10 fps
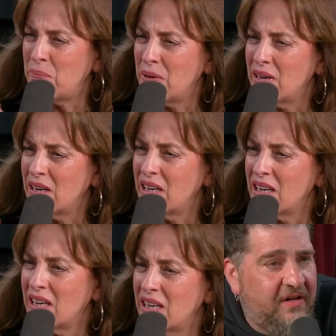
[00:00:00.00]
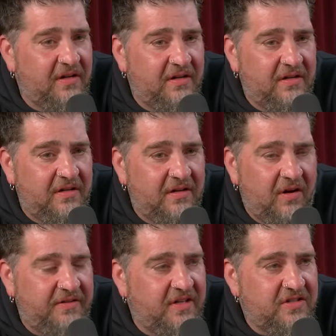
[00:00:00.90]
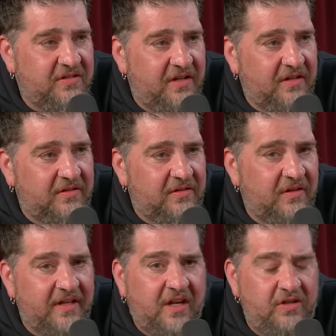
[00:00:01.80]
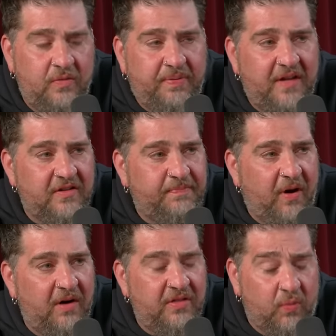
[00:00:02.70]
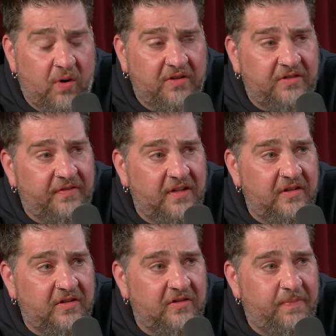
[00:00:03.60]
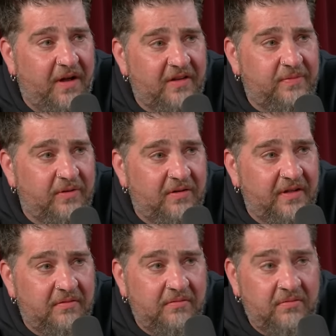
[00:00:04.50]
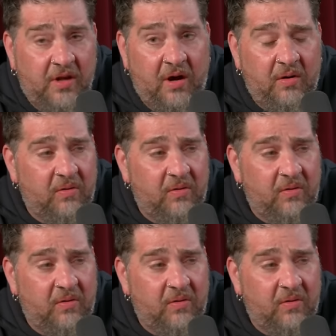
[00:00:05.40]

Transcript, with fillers: say I don't understand um, uh, auditioning. They're like, "Can you play this part in the worst of conditions possible?" Yeah. Like, no,